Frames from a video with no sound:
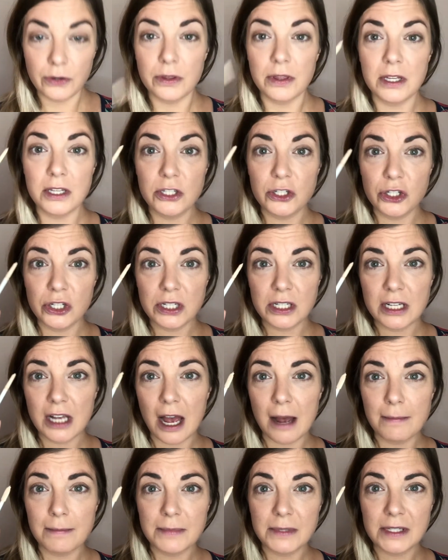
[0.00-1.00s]
this just
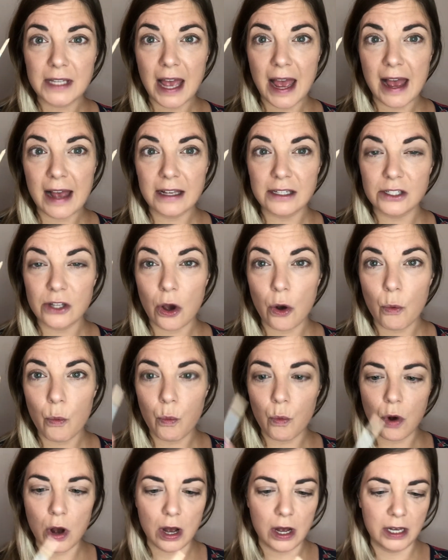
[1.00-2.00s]
comes as a
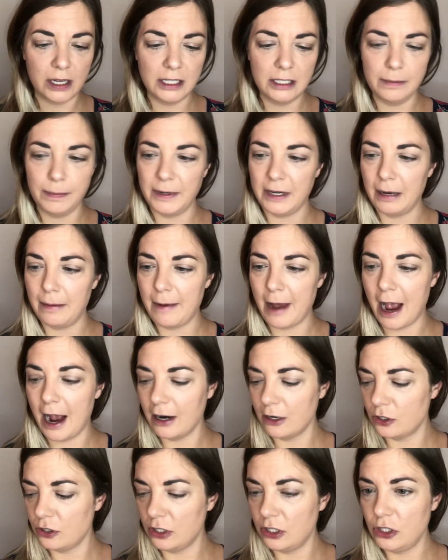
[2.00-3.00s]
wand, but I'm
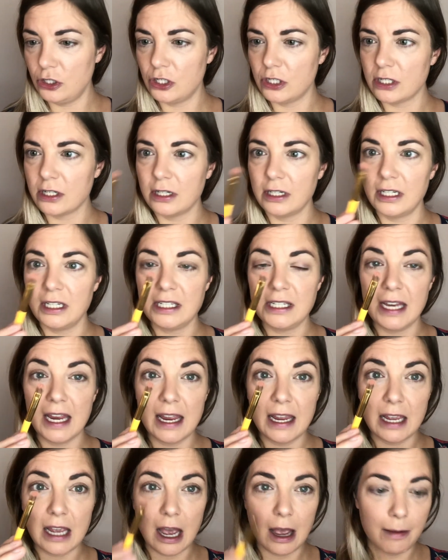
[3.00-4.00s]
actually just gonna
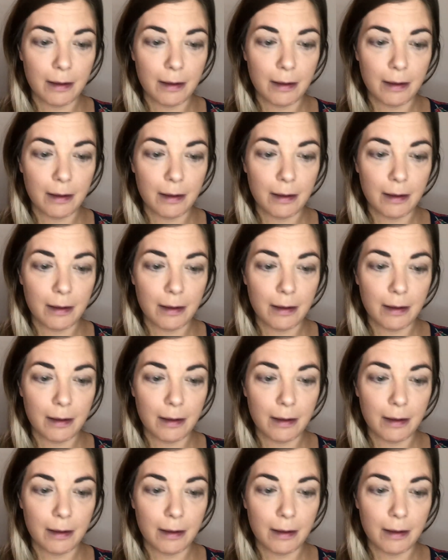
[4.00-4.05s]
take a